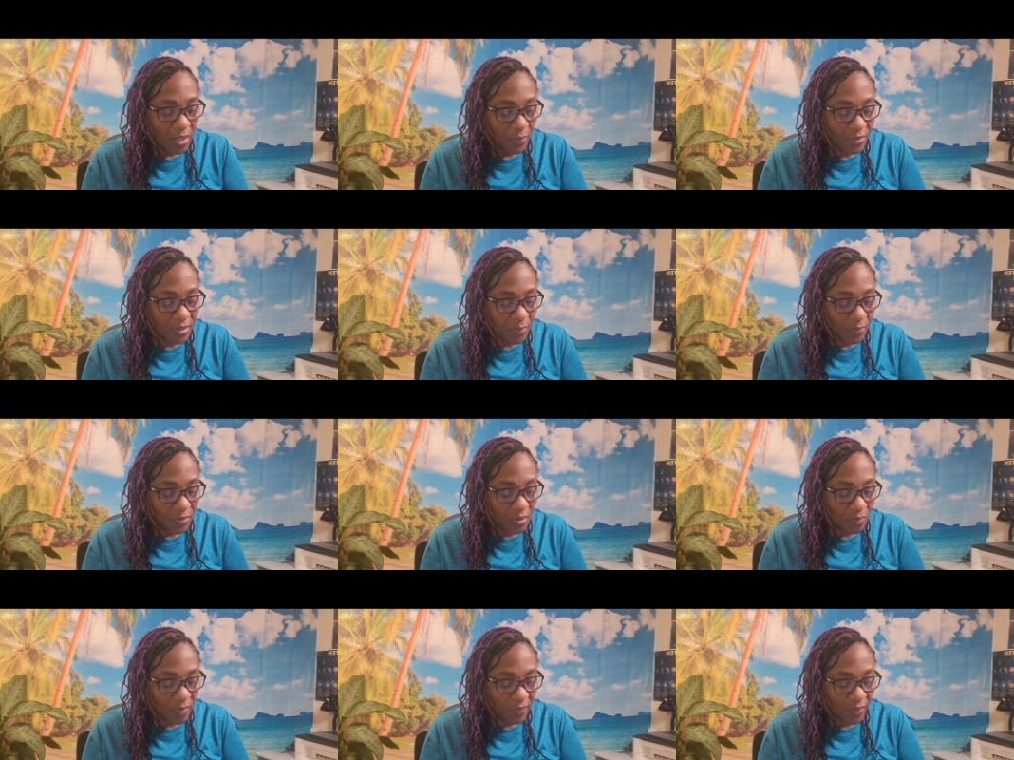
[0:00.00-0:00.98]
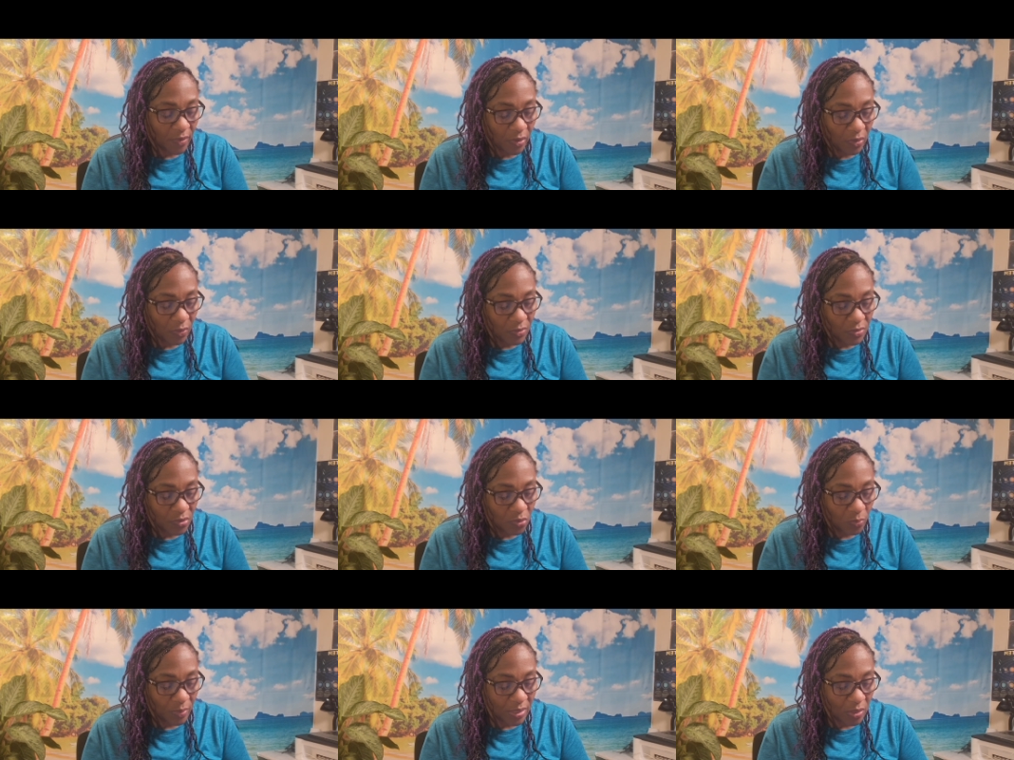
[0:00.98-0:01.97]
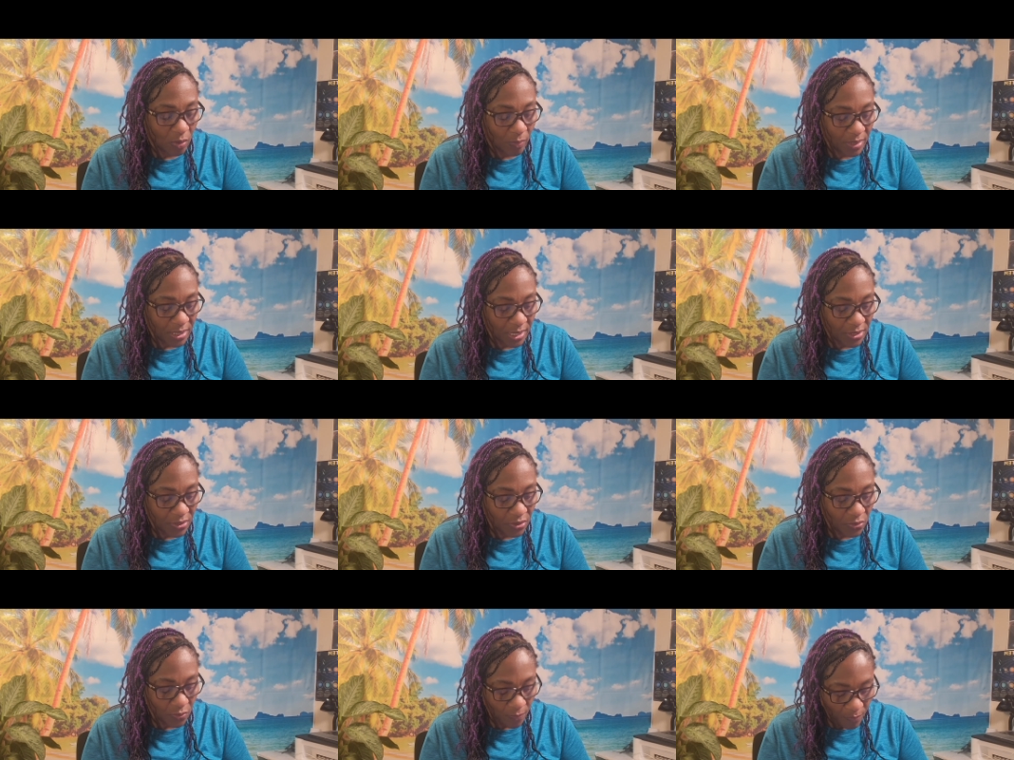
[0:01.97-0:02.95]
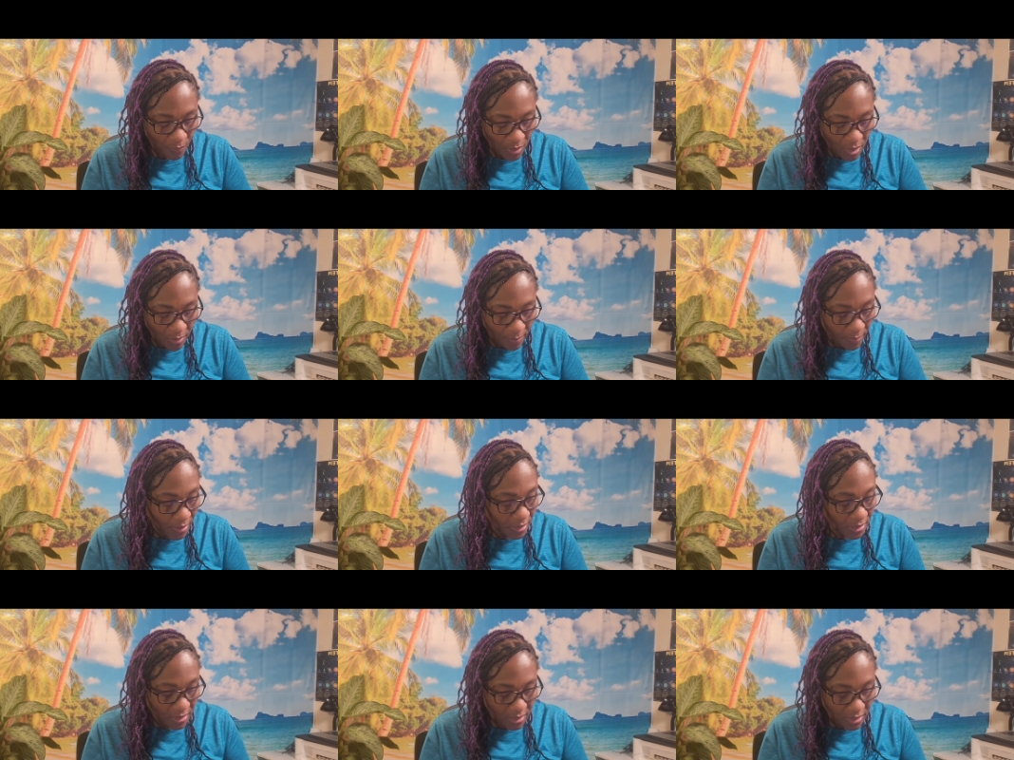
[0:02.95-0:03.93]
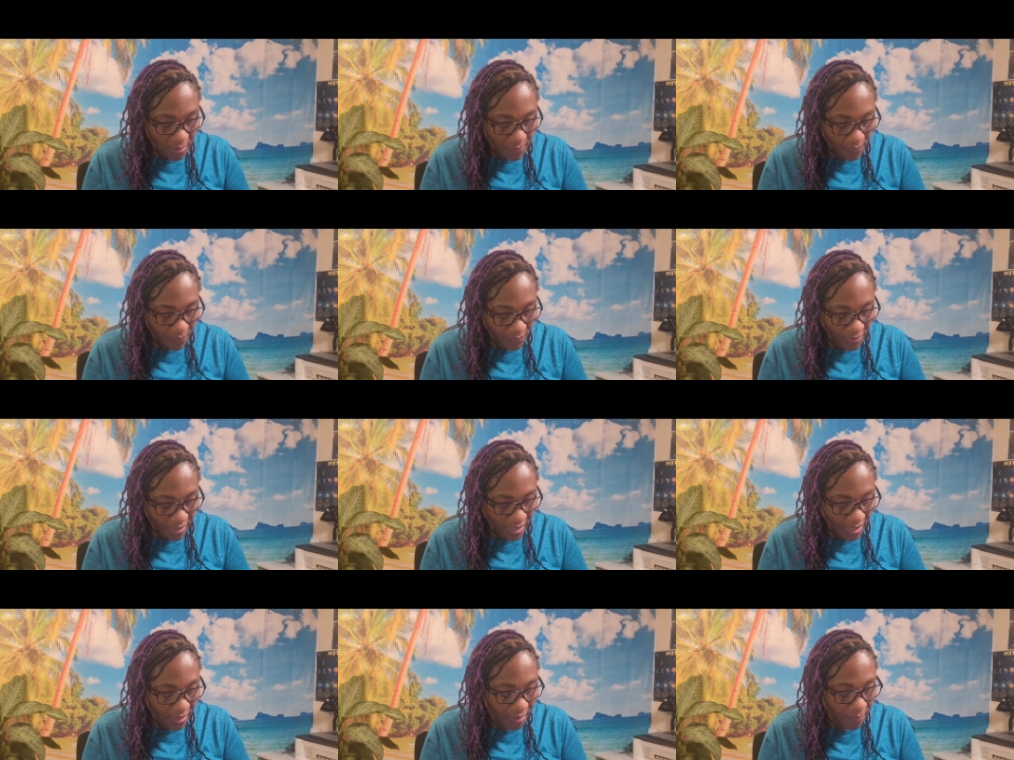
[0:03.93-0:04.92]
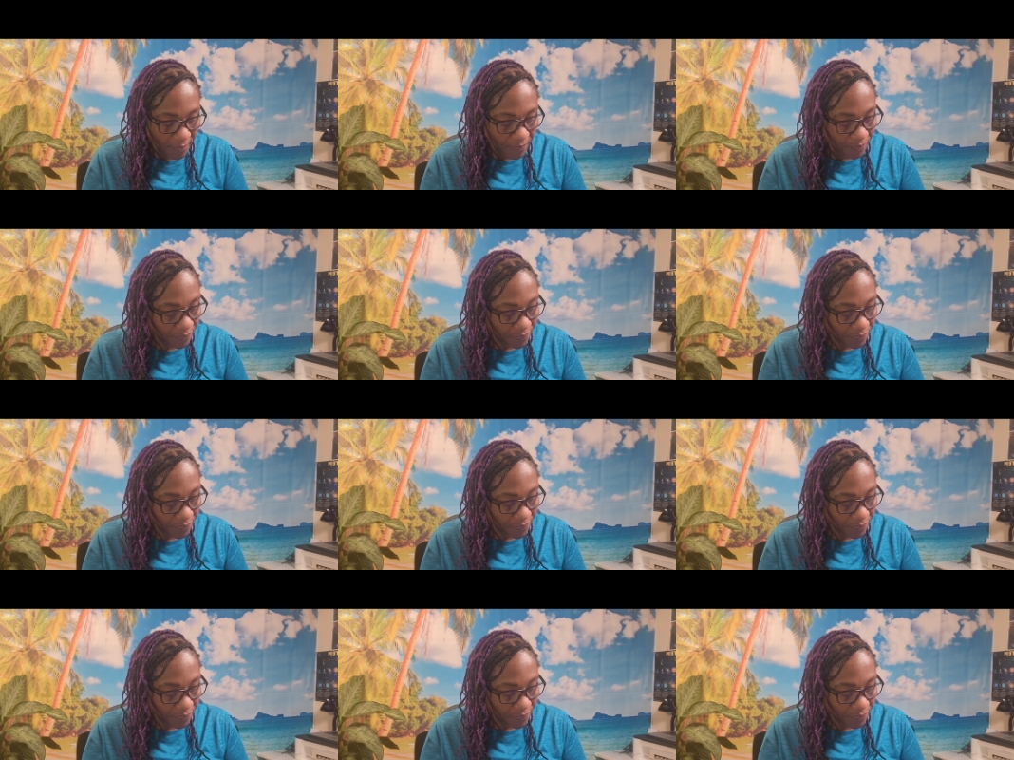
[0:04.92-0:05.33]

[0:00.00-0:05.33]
They were supposed to be very close to you, being committed to you, but they